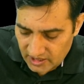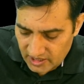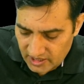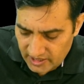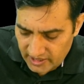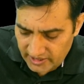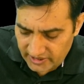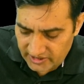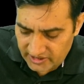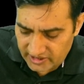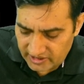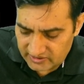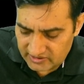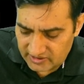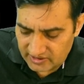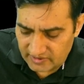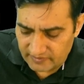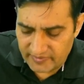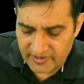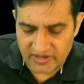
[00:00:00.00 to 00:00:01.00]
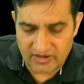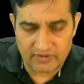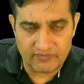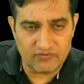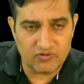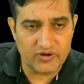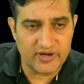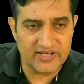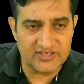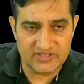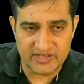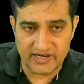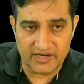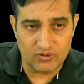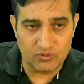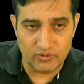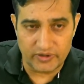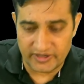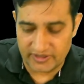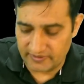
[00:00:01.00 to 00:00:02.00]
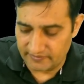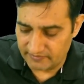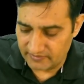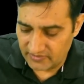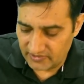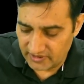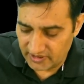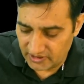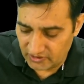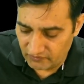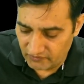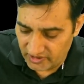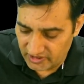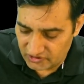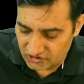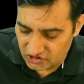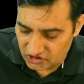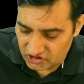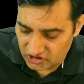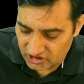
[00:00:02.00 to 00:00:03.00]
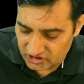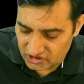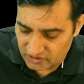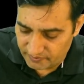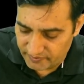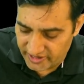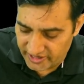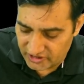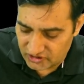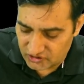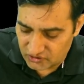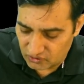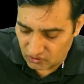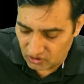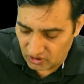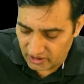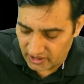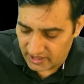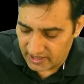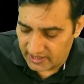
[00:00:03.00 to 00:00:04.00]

It doesn't matter for hashing algorithm. It will just make sure